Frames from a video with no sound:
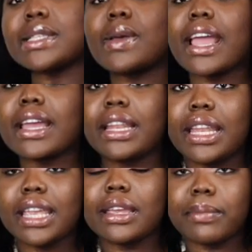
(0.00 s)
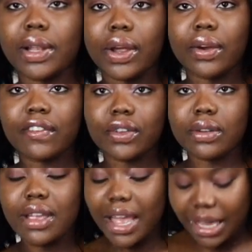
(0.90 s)
so I can link it below for you
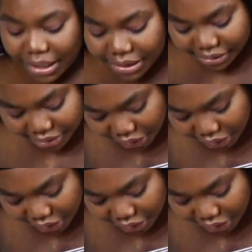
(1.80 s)
guys.